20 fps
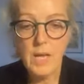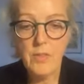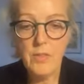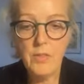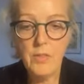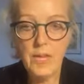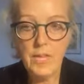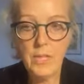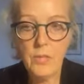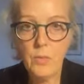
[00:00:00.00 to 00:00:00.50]

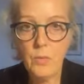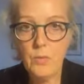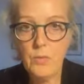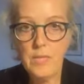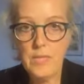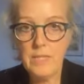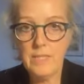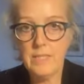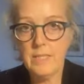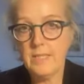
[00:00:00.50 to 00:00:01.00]
then you
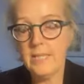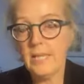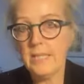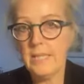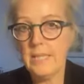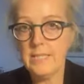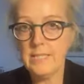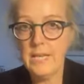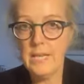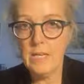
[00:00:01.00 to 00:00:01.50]
need to
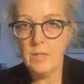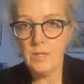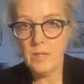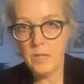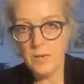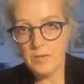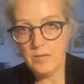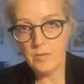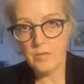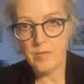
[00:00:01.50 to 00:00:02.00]
set that out
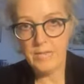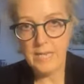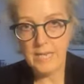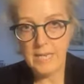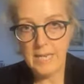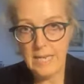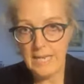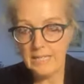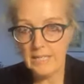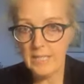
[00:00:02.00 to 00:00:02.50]
either in a
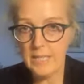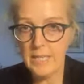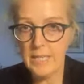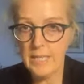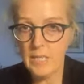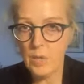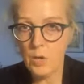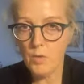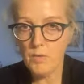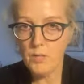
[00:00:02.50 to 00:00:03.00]
letter,
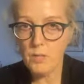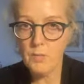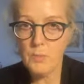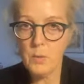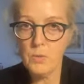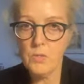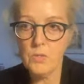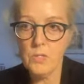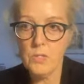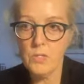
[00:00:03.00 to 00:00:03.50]
in
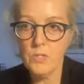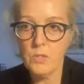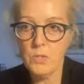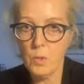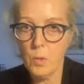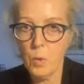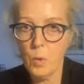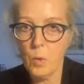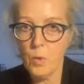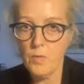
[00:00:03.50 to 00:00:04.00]

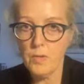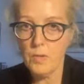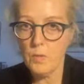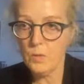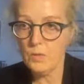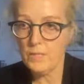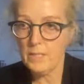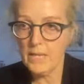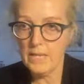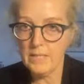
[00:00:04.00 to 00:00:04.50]
correspondence, or in
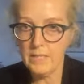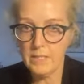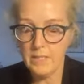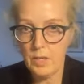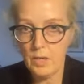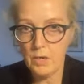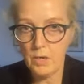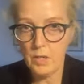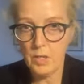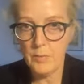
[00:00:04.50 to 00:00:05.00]
your
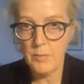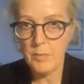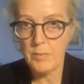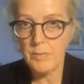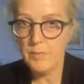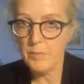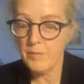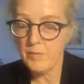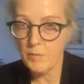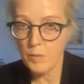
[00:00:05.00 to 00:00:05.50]
skeleton
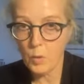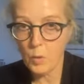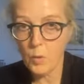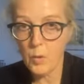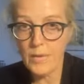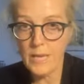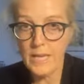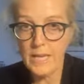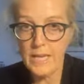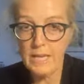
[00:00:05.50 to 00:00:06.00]
argument
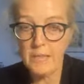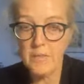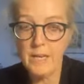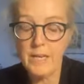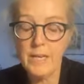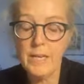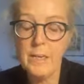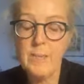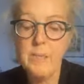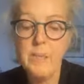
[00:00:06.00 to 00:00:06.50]
before a
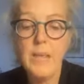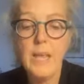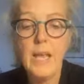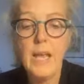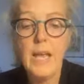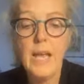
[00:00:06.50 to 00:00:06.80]
hearing.